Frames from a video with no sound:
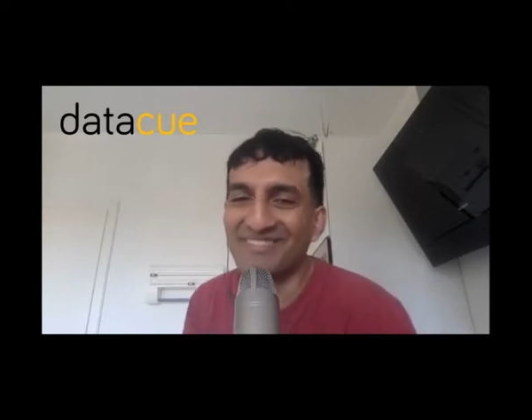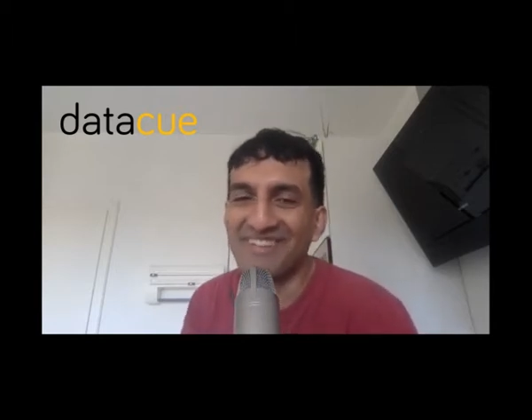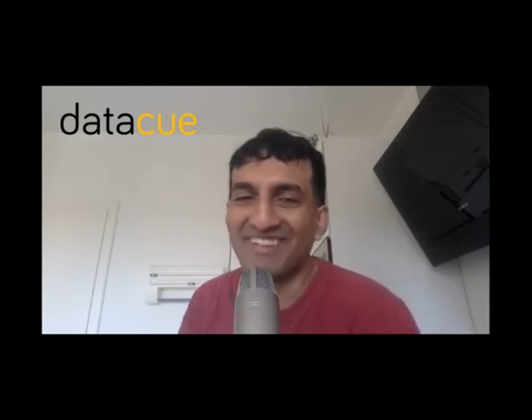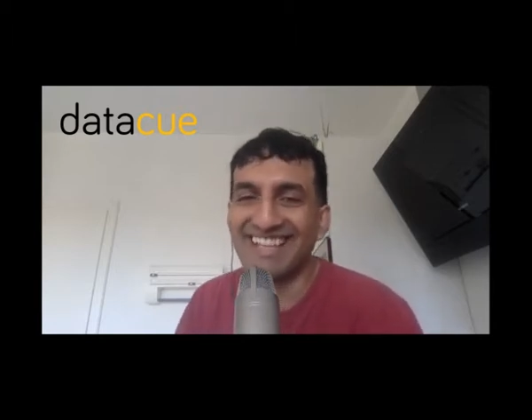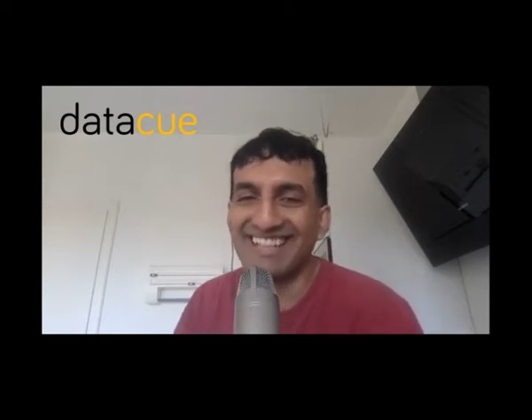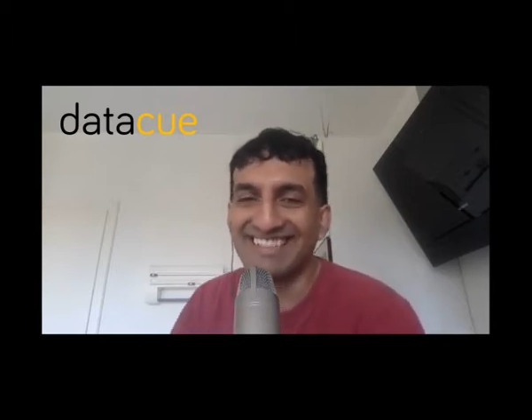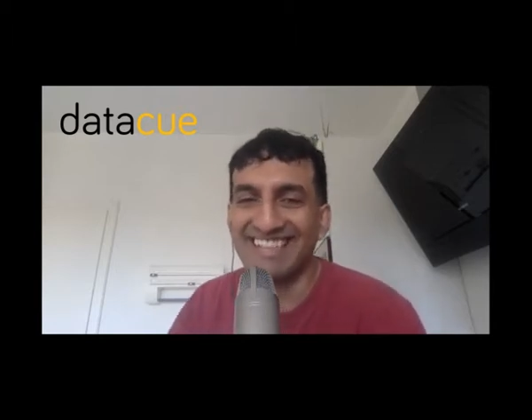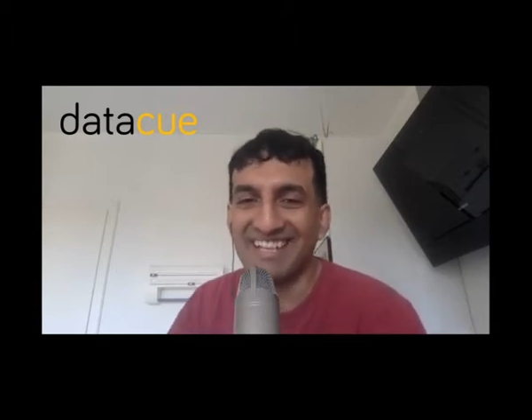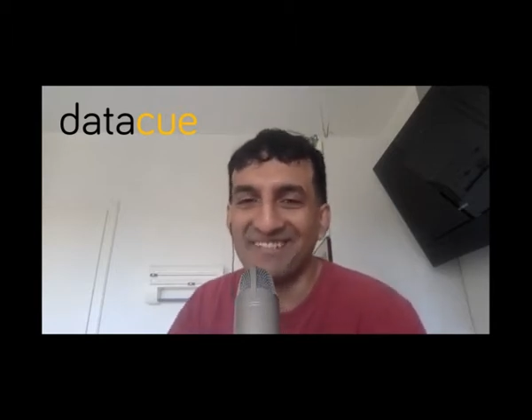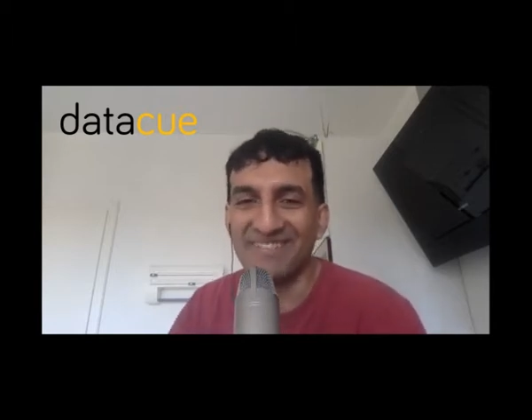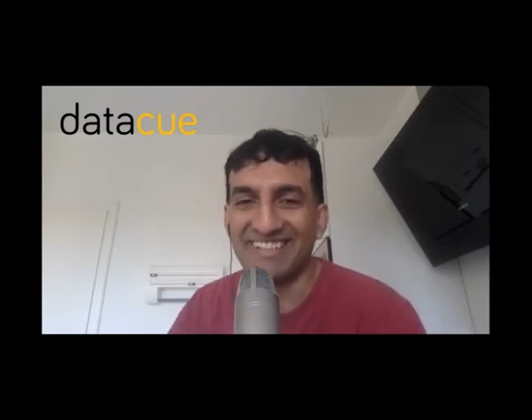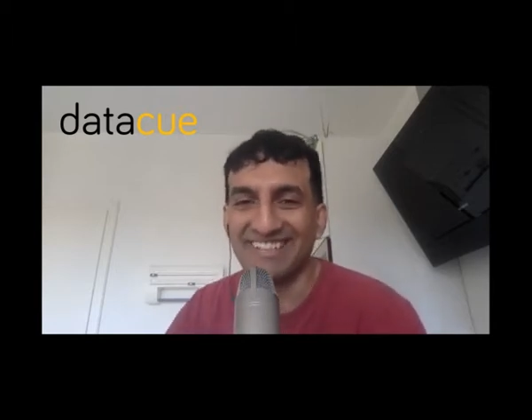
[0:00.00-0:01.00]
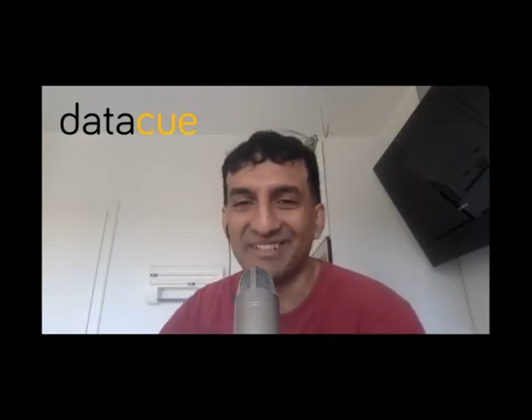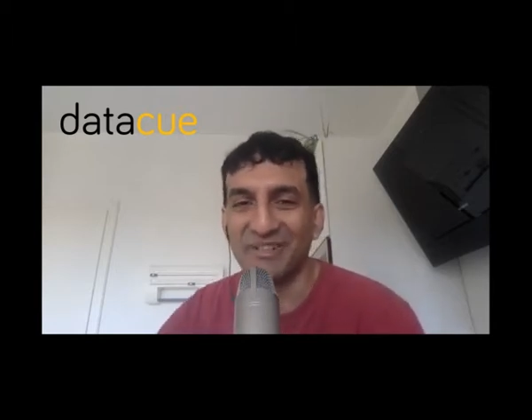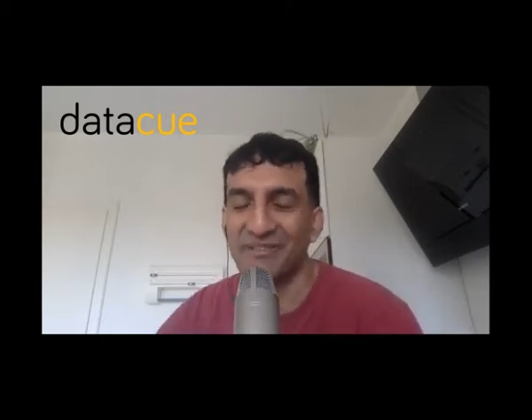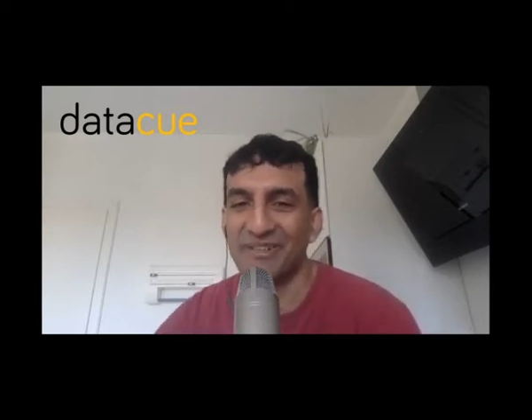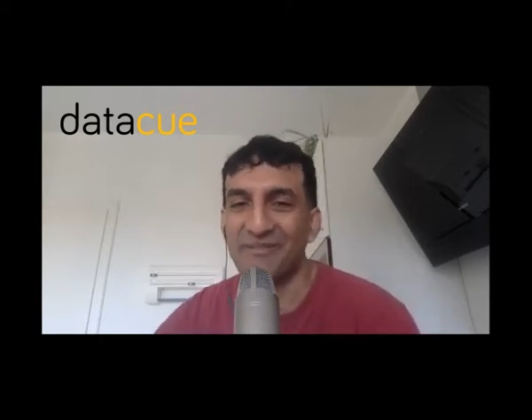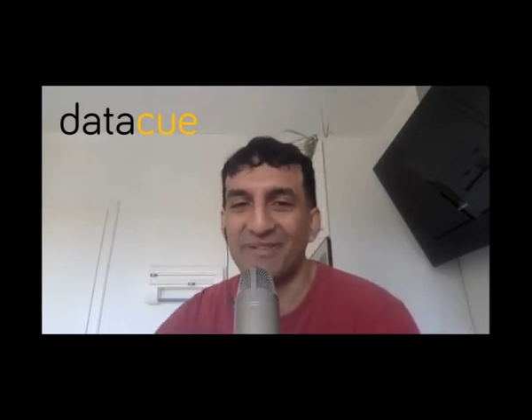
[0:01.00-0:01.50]
maybe let's say, that
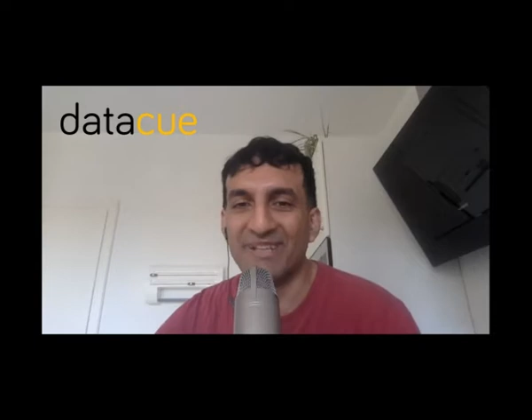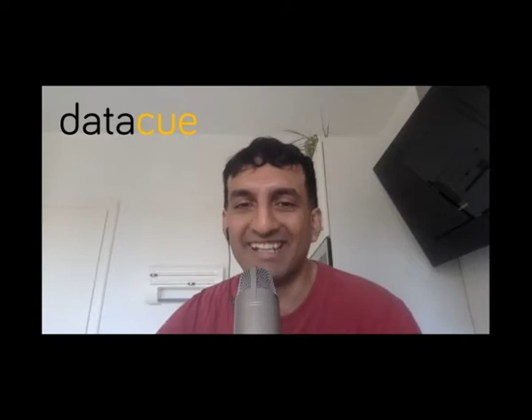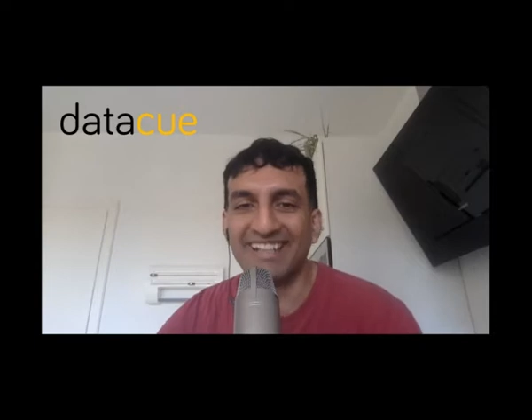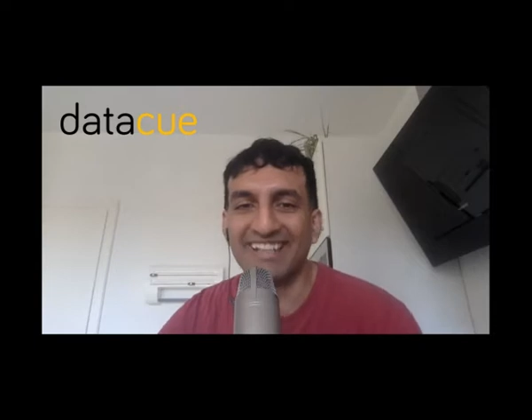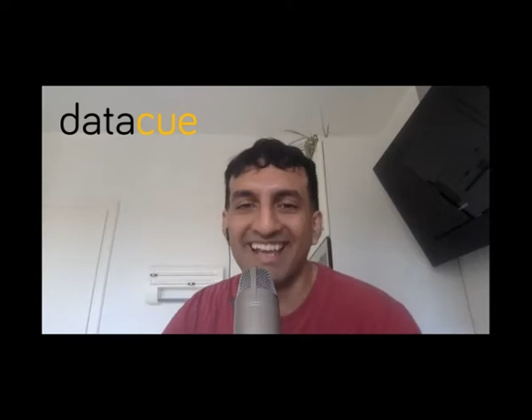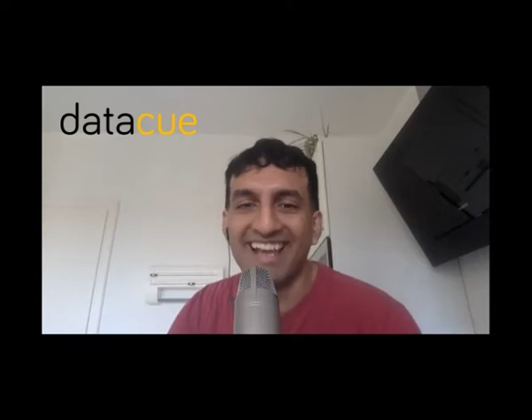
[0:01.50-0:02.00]
misnomer, but